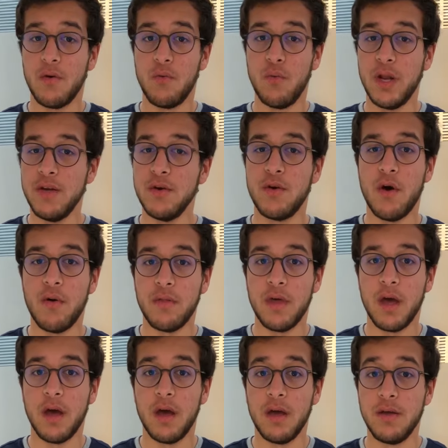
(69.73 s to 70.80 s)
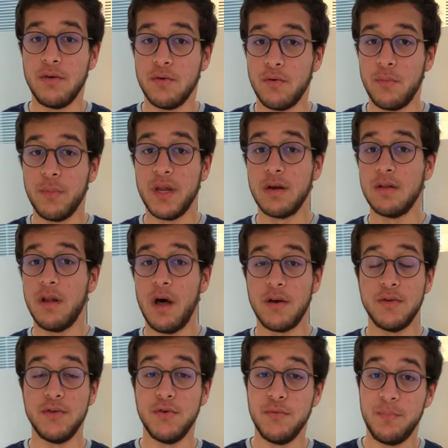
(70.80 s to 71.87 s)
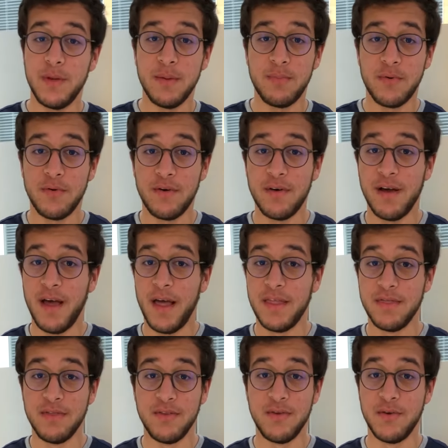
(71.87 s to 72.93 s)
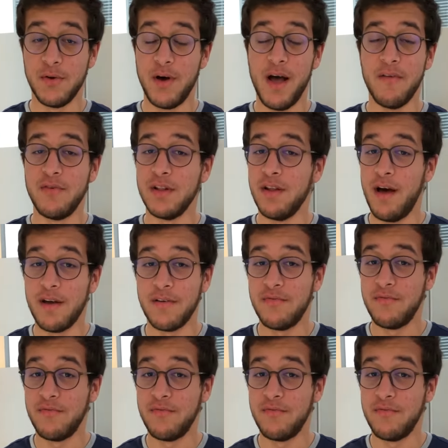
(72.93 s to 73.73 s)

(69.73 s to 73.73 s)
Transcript: When you go there, you'll meet a lot of new people and you'll have a lot of